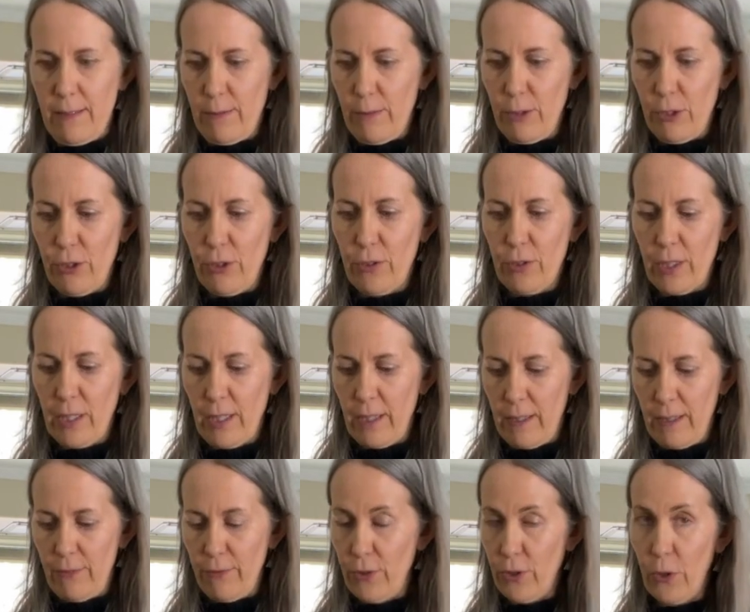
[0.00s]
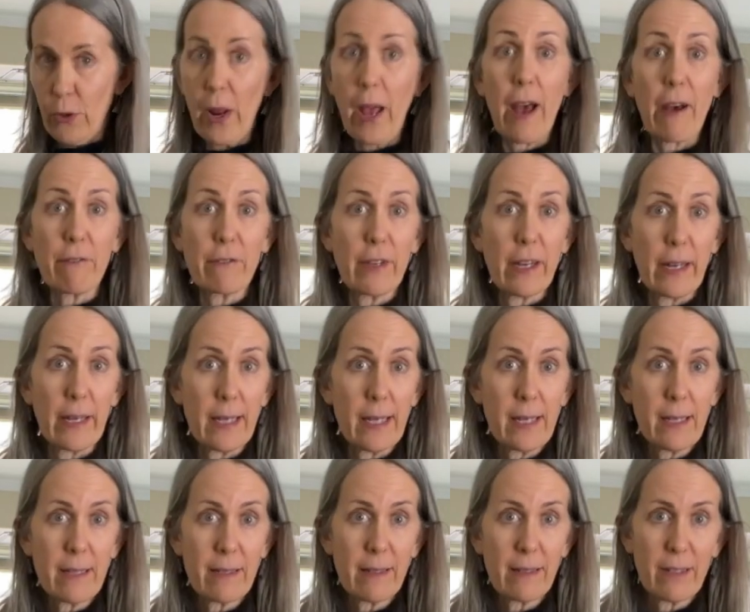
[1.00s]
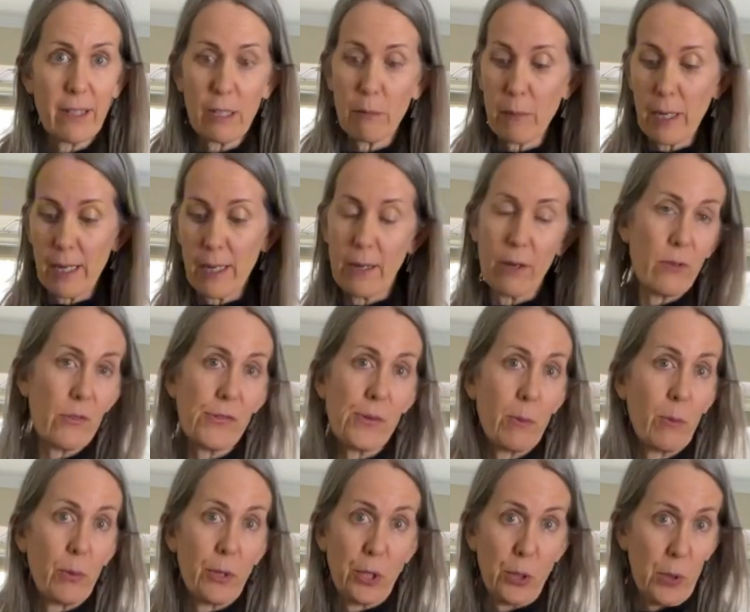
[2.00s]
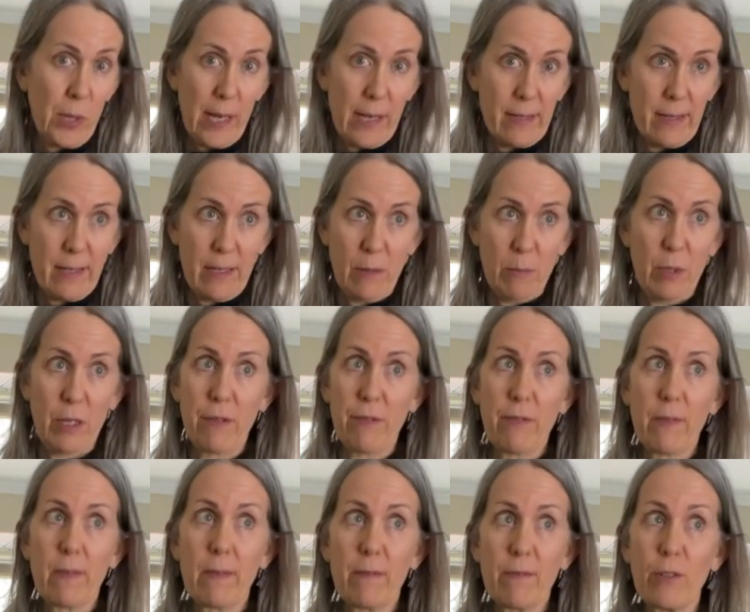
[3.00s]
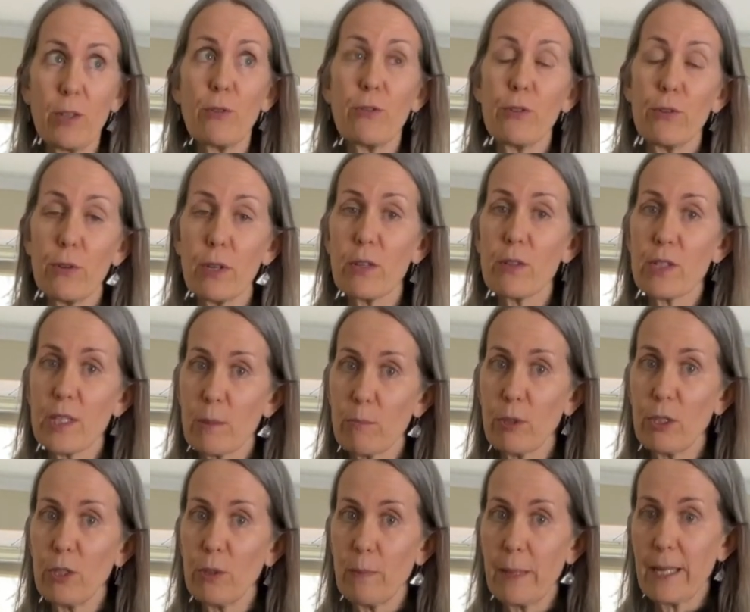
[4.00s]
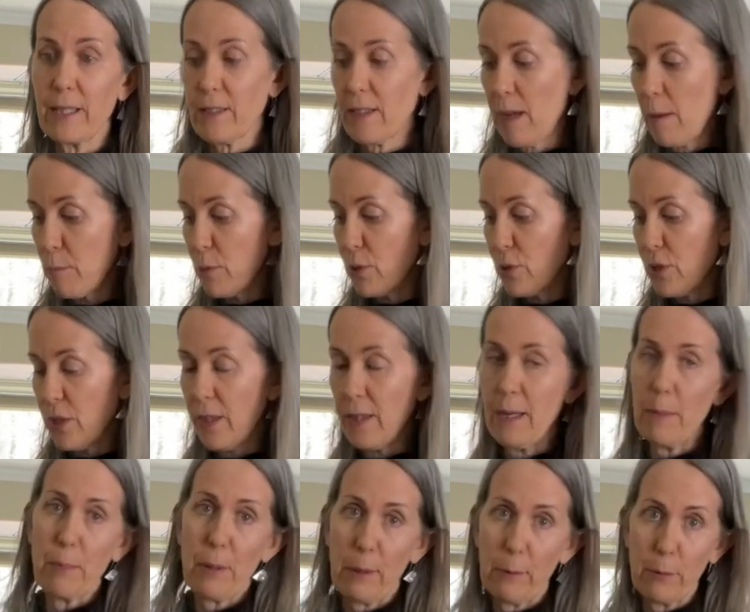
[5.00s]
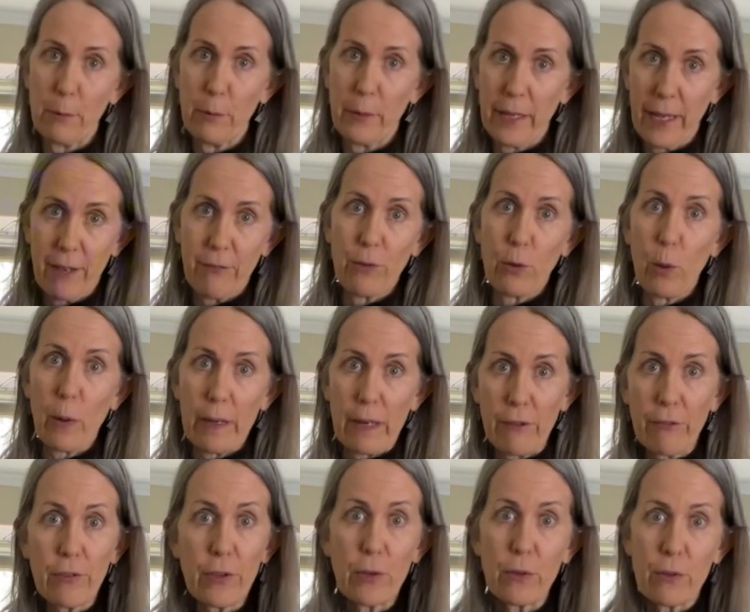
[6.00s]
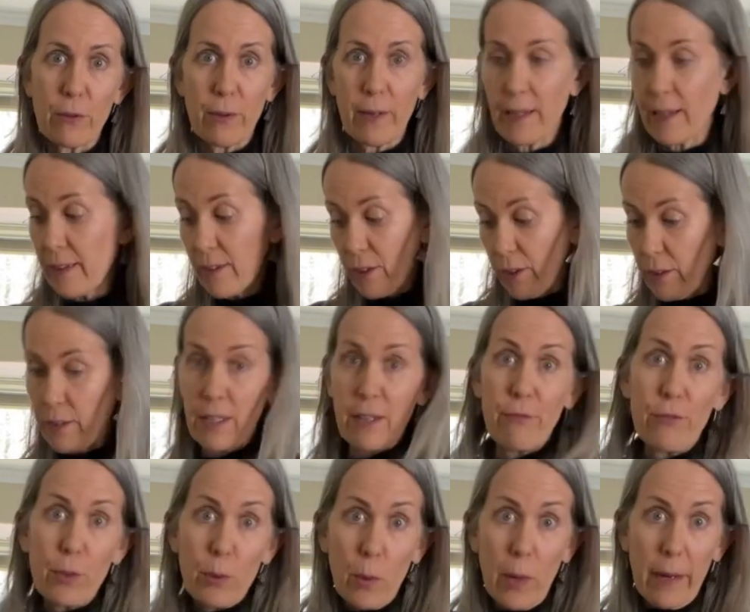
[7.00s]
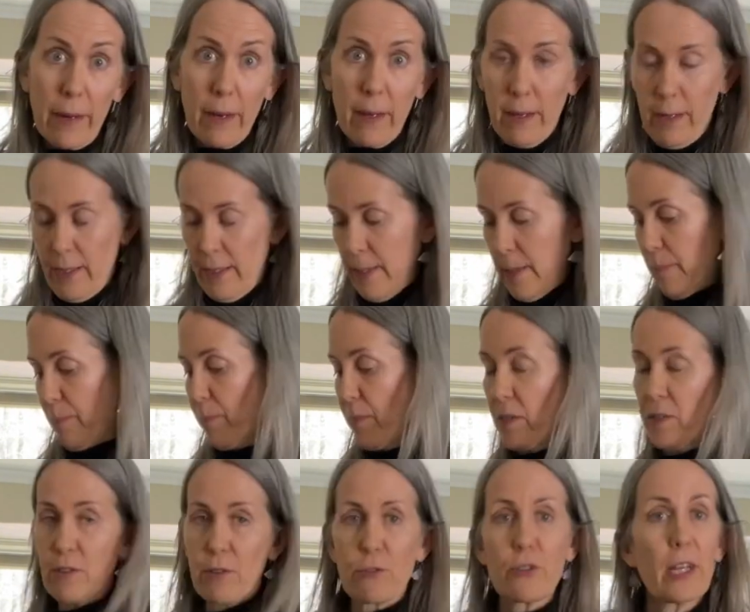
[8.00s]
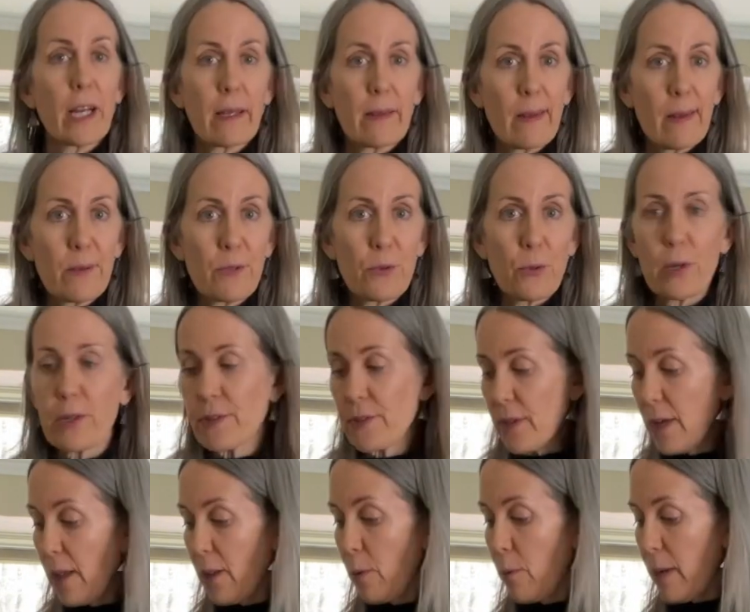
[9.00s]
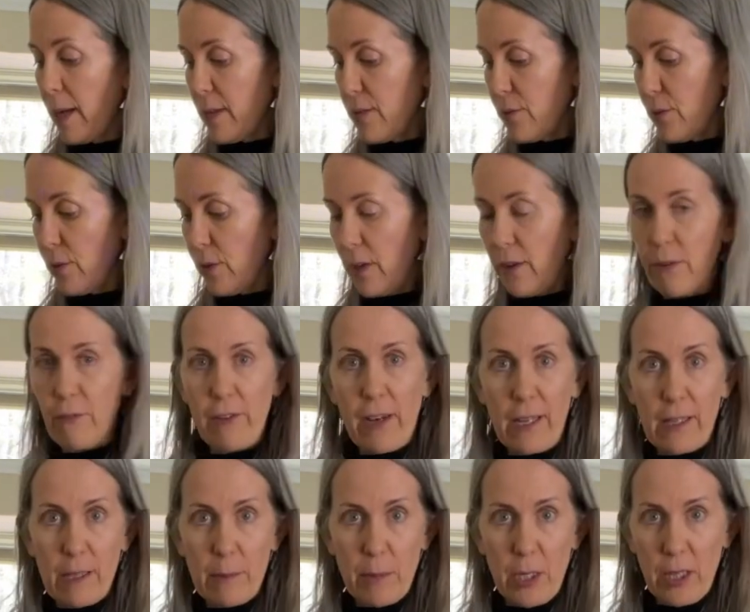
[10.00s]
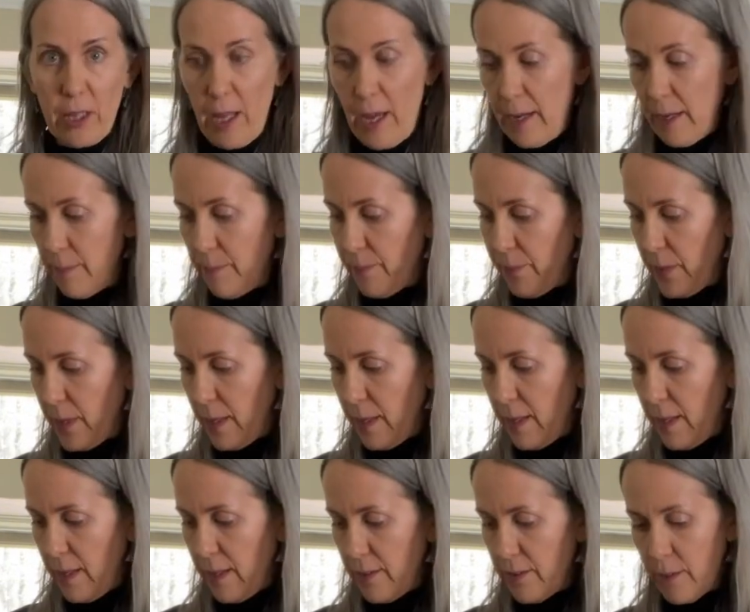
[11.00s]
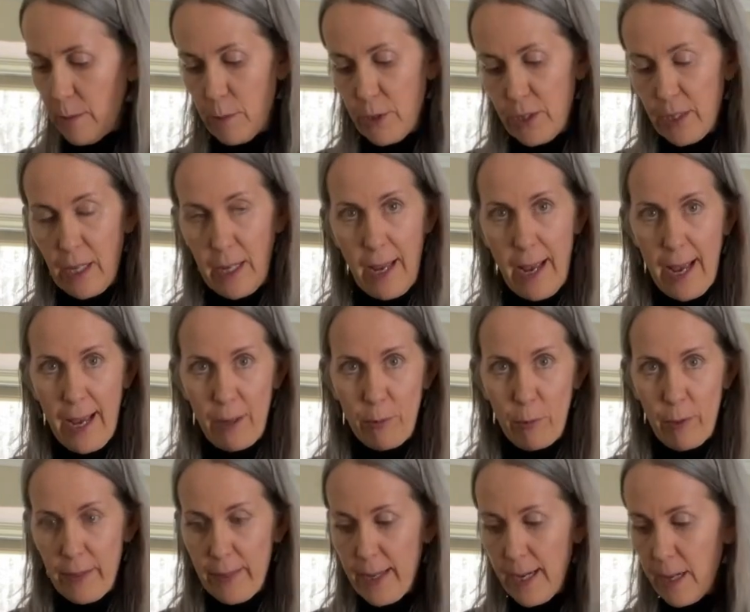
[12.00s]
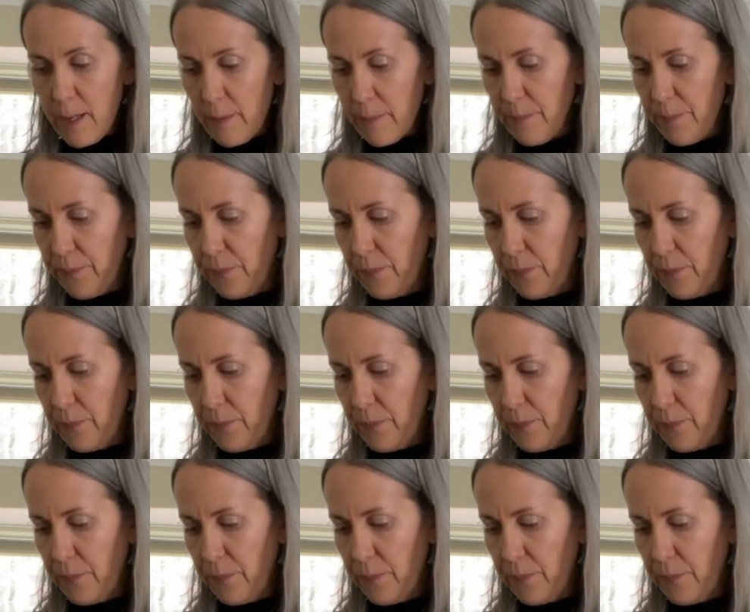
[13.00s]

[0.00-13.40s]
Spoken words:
which you can, if you don't have any, you might know someone who has them, and if you do know someone who makes kombucha, they probably have quite a few and could give you one. So check that source, otherwise you can find them online. So I'm just going to add one there.